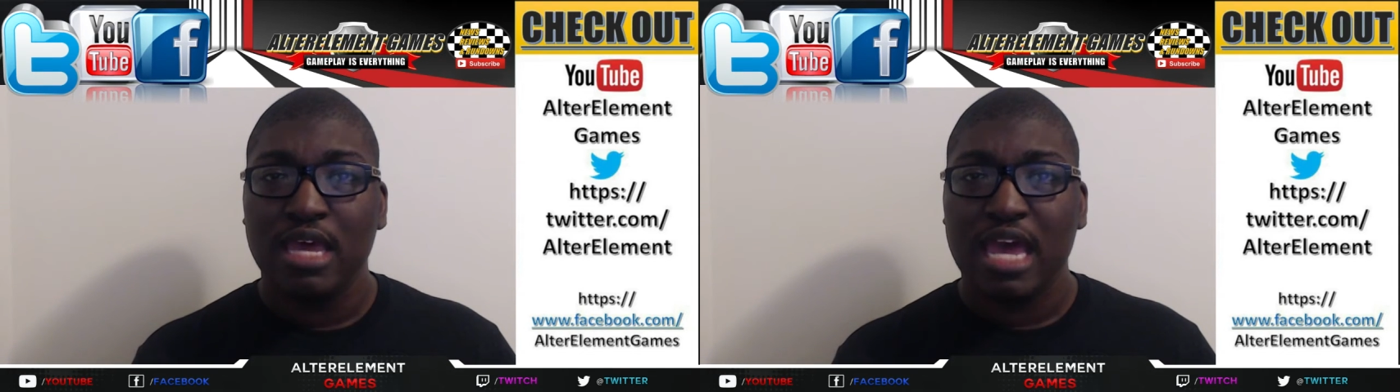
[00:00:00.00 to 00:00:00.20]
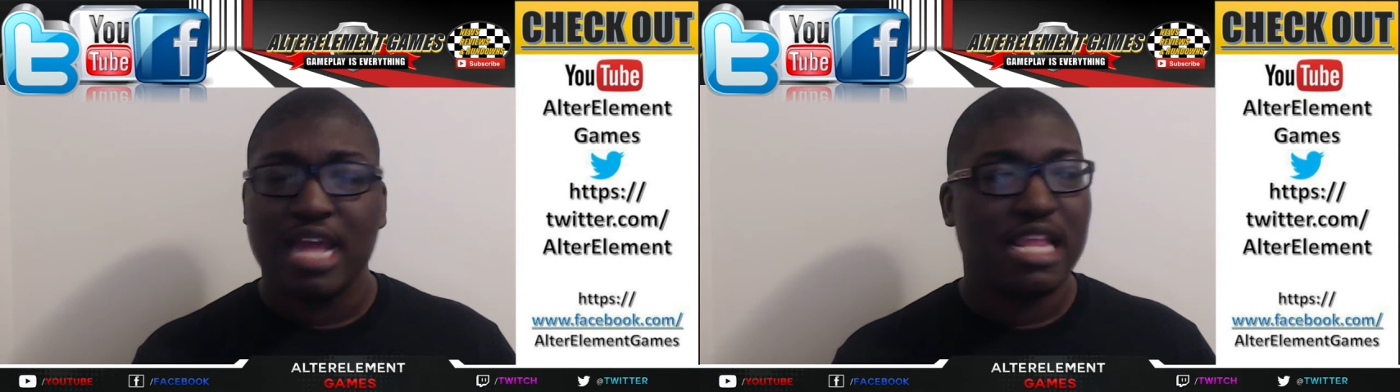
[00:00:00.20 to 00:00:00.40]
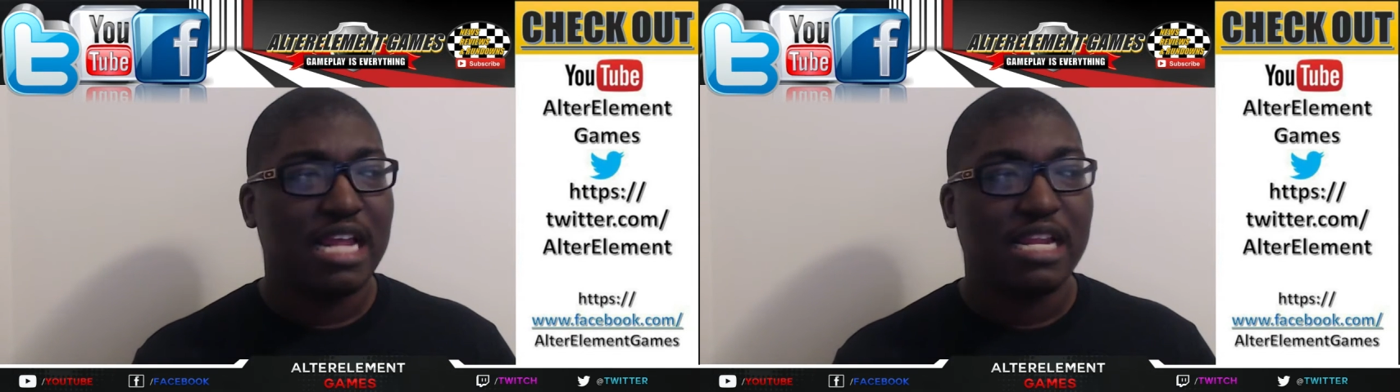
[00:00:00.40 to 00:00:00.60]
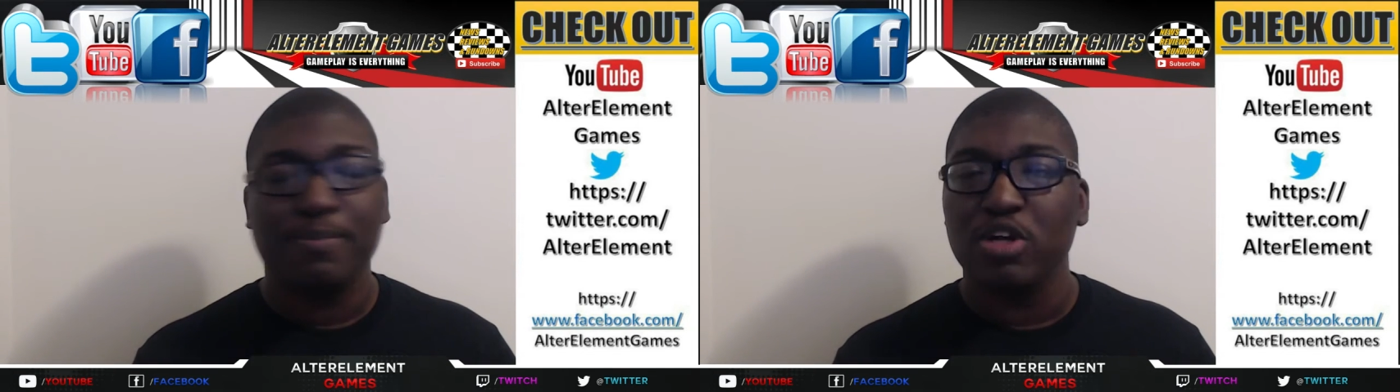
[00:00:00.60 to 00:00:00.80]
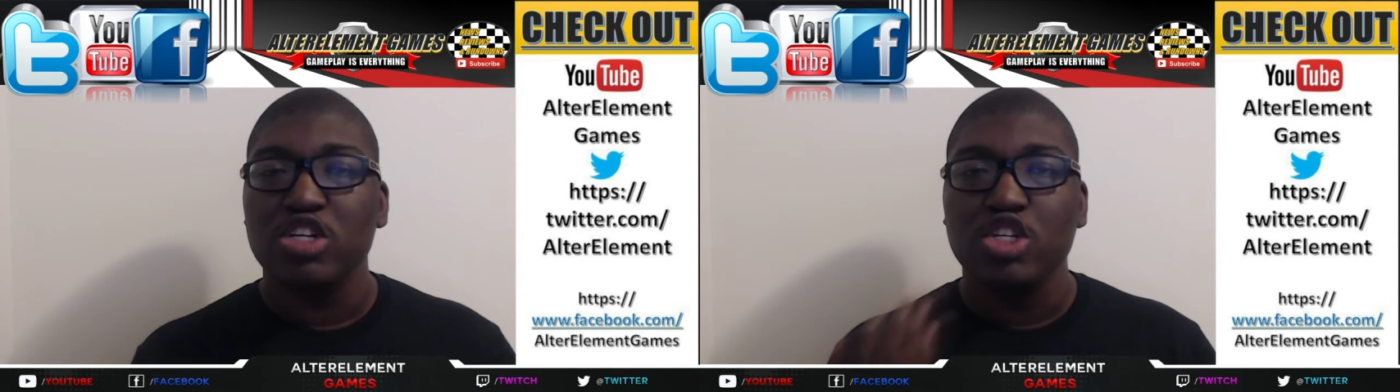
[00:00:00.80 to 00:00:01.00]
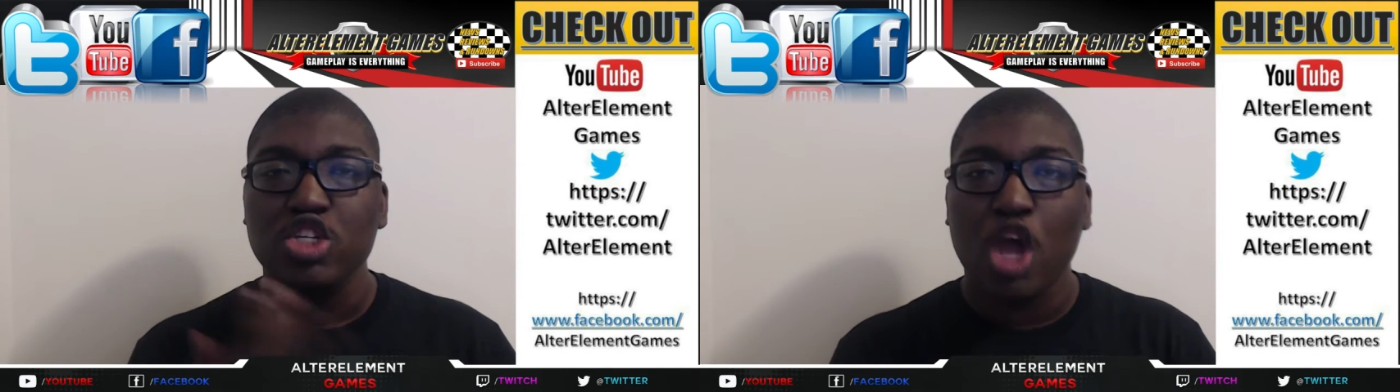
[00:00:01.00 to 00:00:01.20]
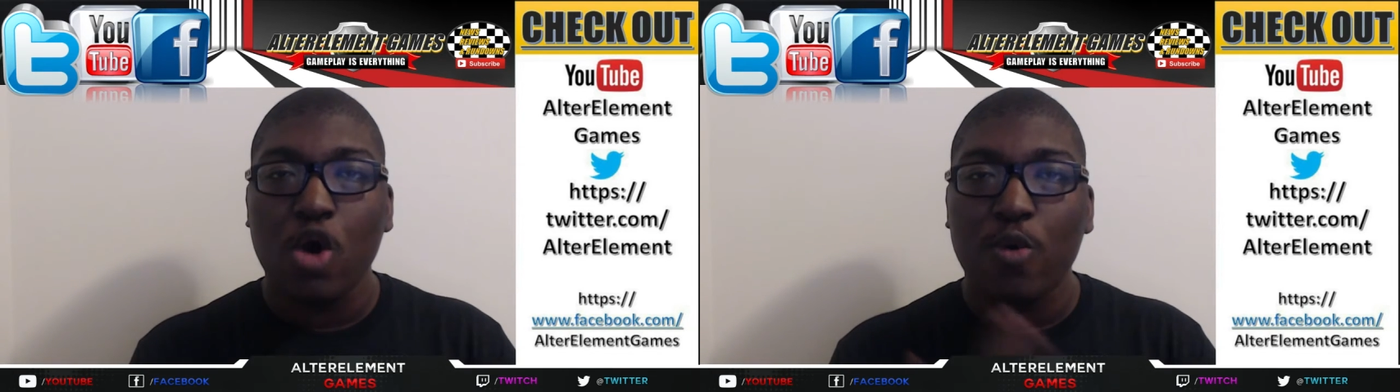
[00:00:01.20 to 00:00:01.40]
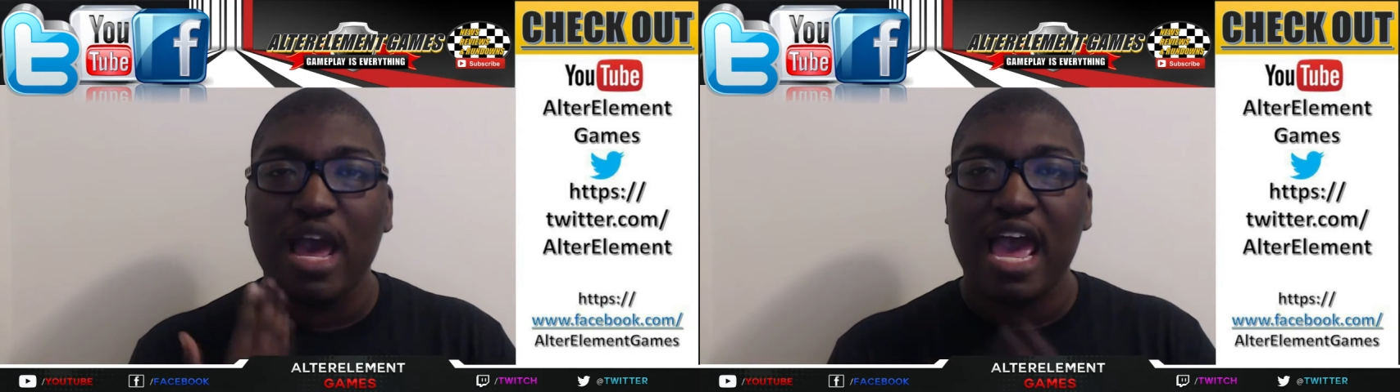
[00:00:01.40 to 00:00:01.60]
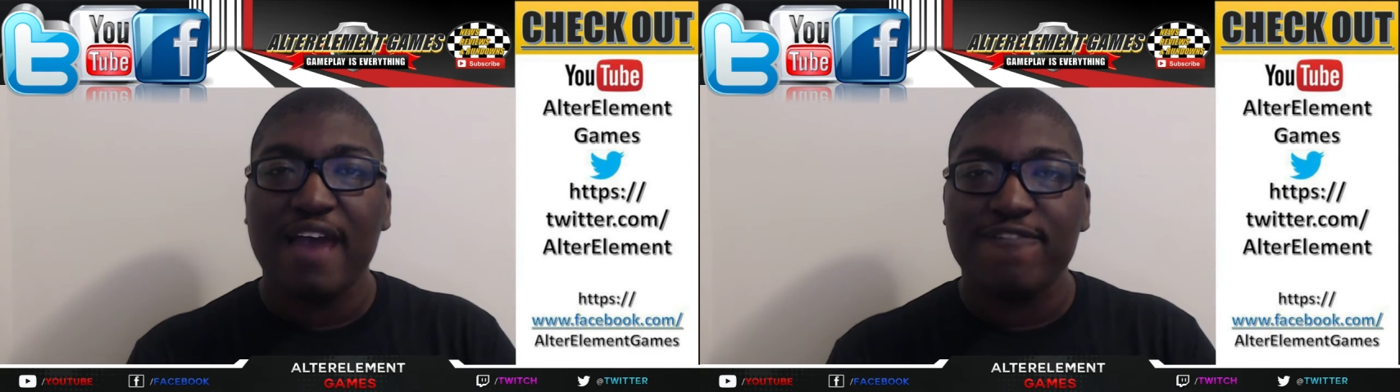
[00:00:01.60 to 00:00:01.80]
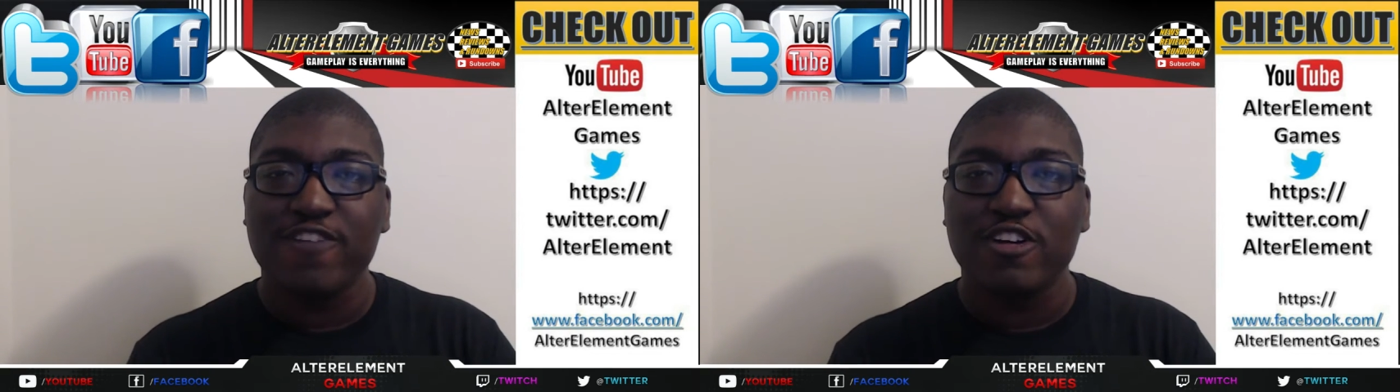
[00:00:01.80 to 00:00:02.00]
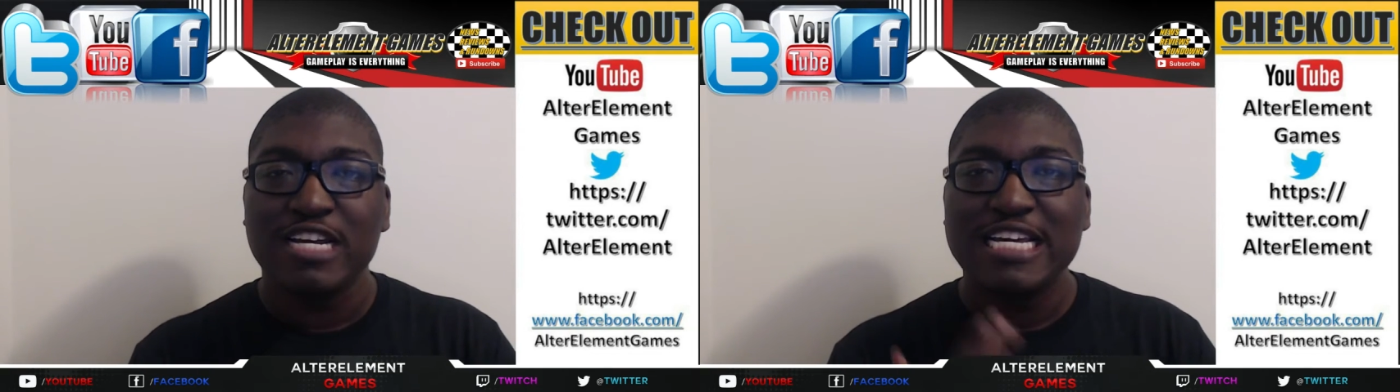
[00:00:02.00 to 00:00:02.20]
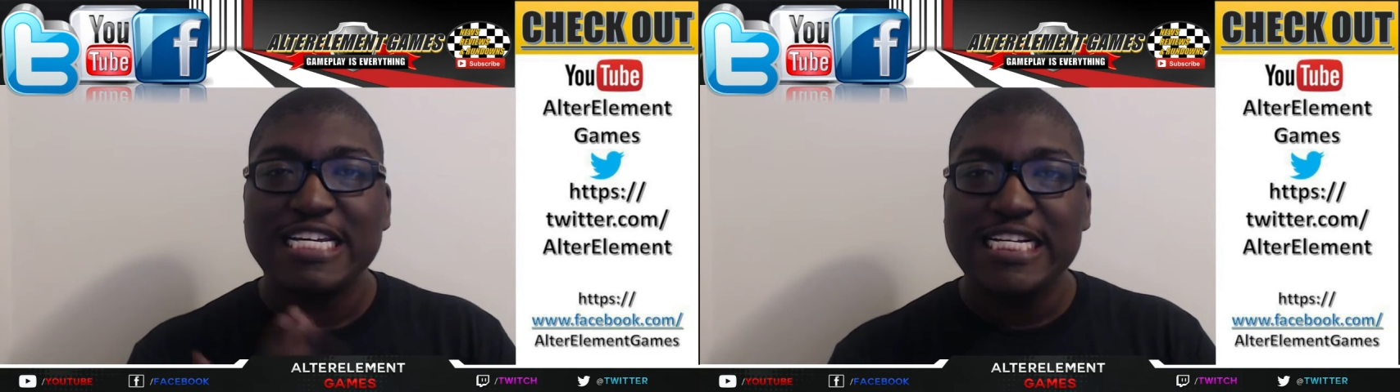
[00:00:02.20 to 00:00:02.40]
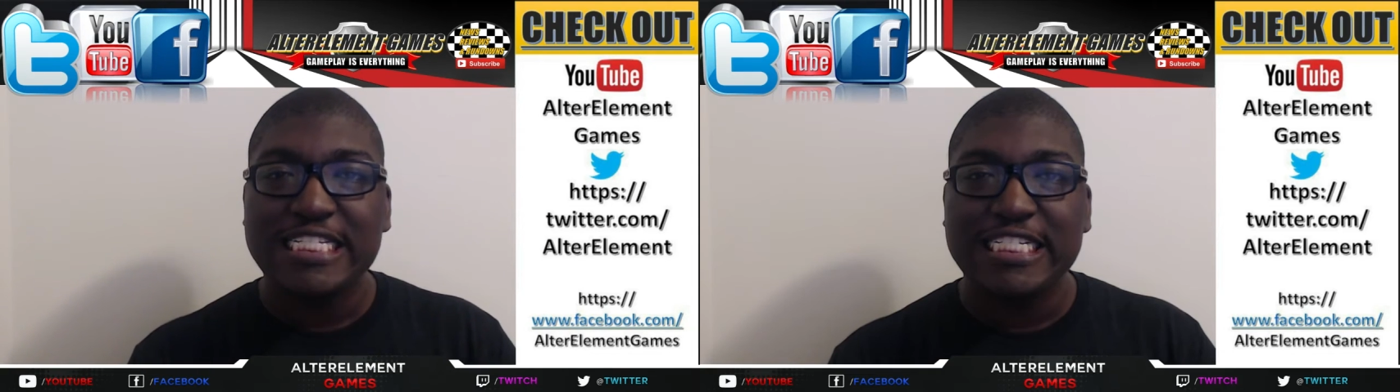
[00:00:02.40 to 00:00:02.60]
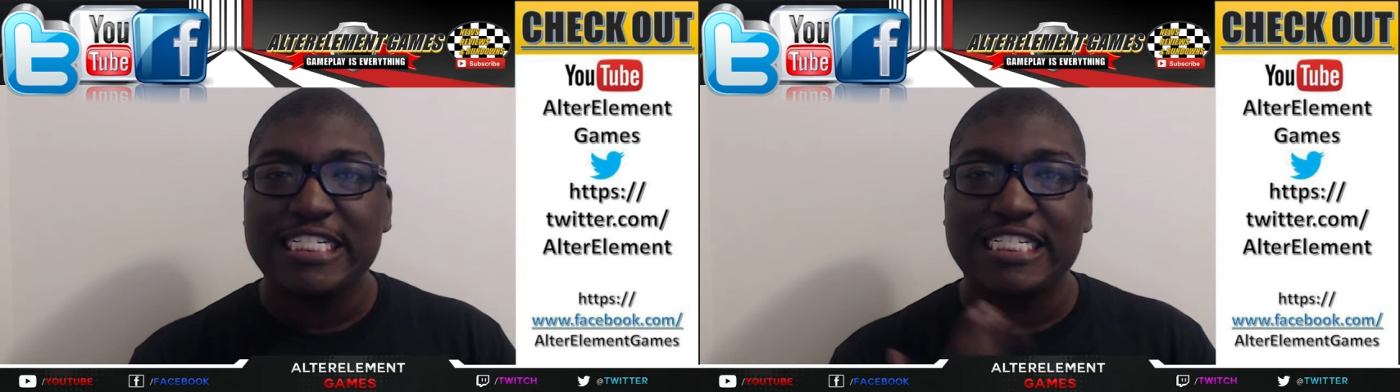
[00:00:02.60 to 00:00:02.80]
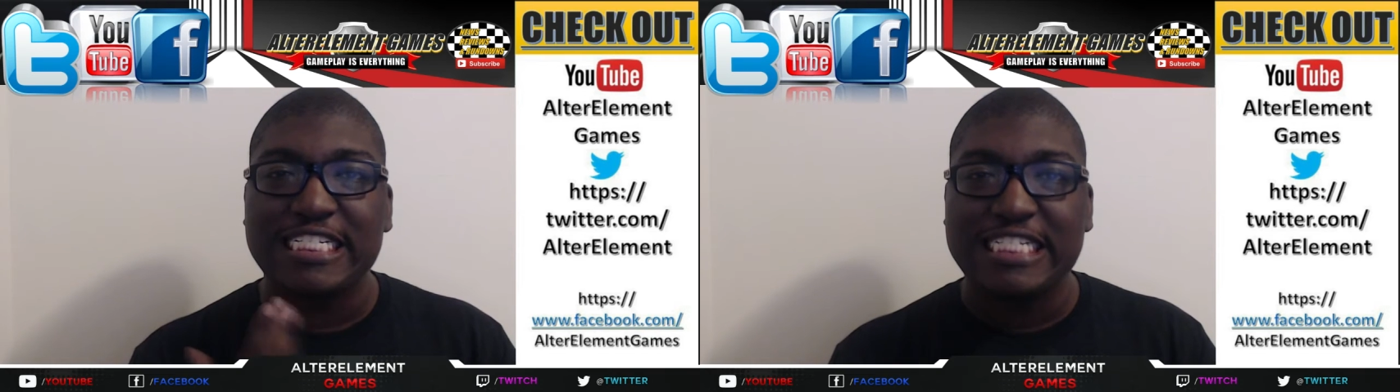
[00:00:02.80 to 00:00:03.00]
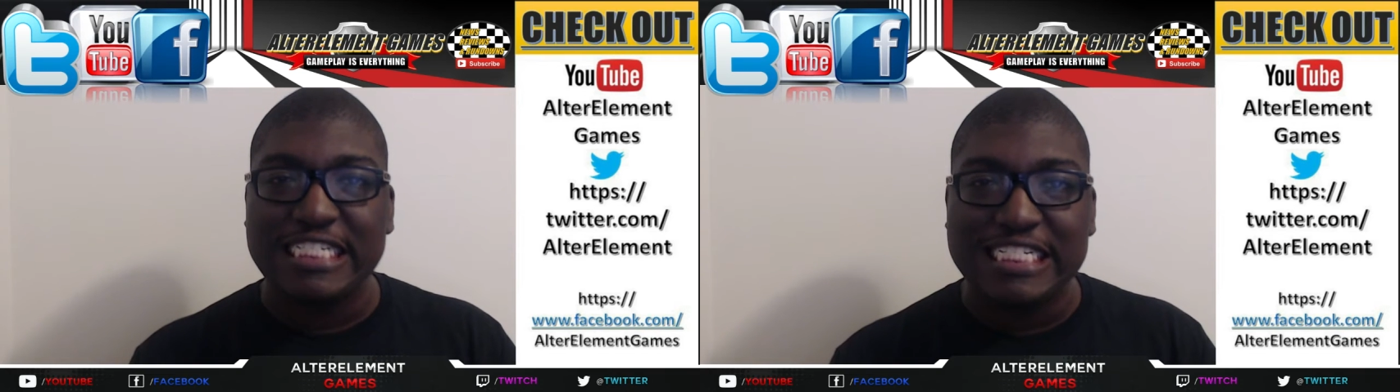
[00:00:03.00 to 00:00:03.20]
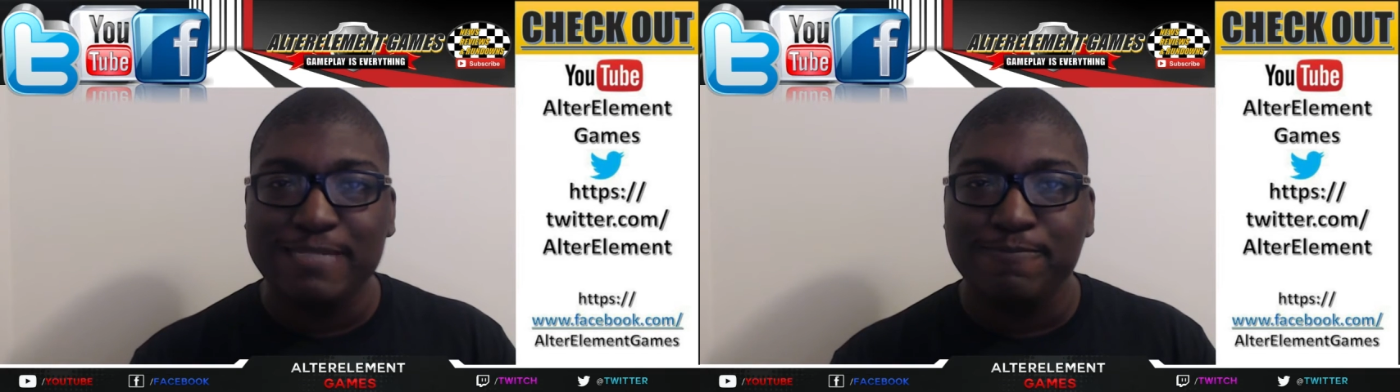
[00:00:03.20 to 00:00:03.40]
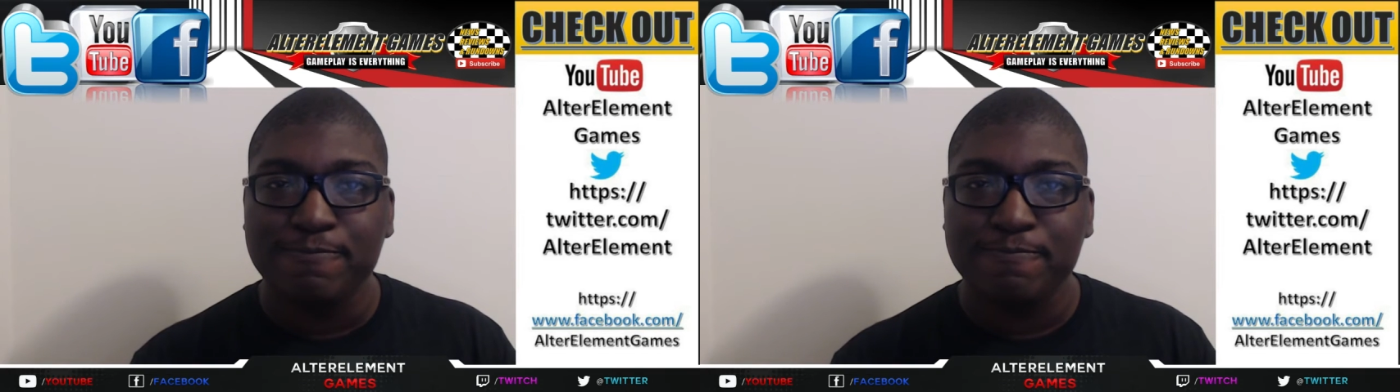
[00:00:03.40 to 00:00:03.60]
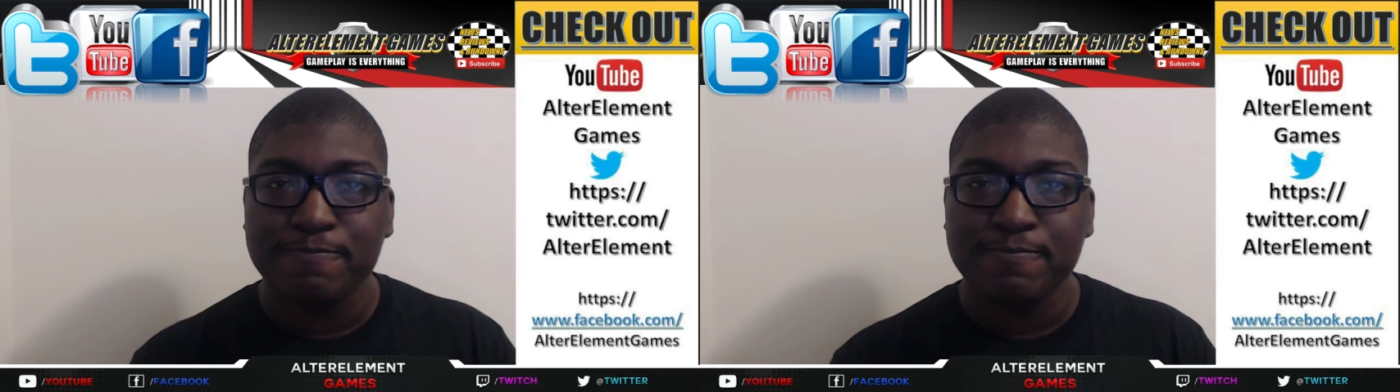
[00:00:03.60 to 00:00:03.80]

And they didn't put no effort into this game.